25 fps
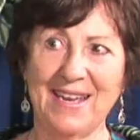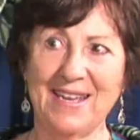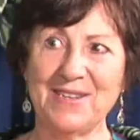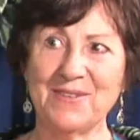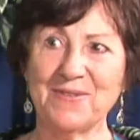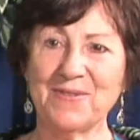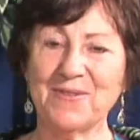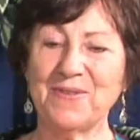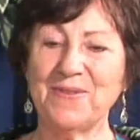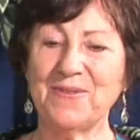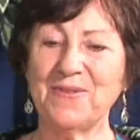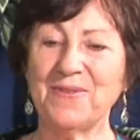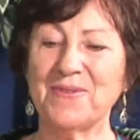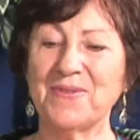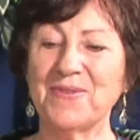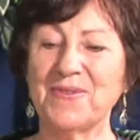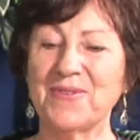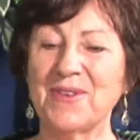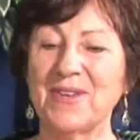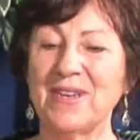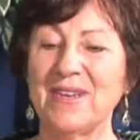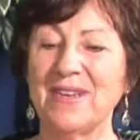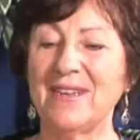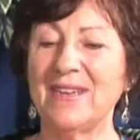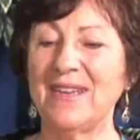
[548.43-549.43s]
And of
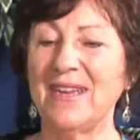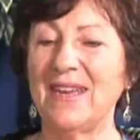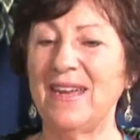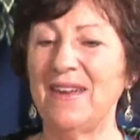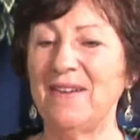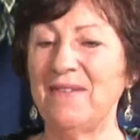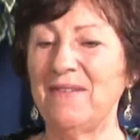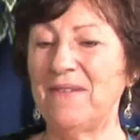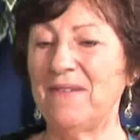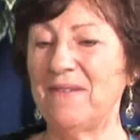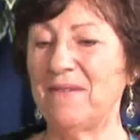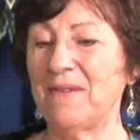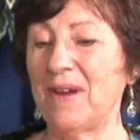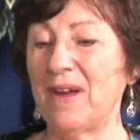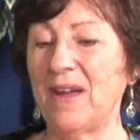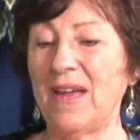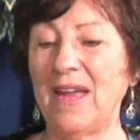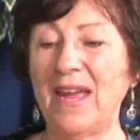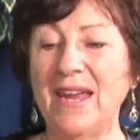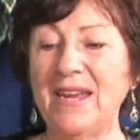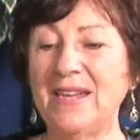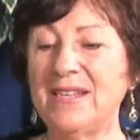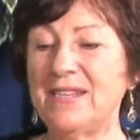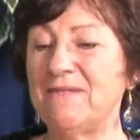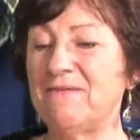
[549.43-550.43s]
course, 85%,
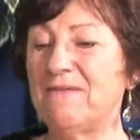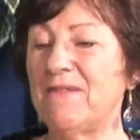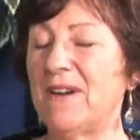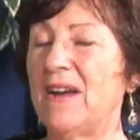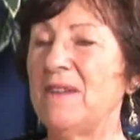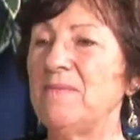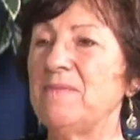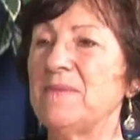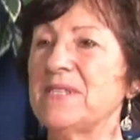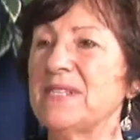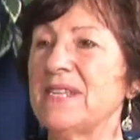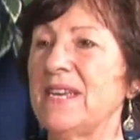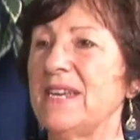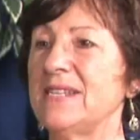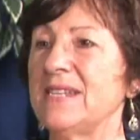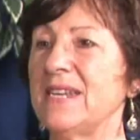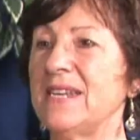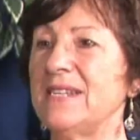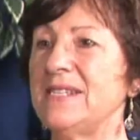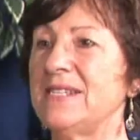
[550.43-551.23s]
er,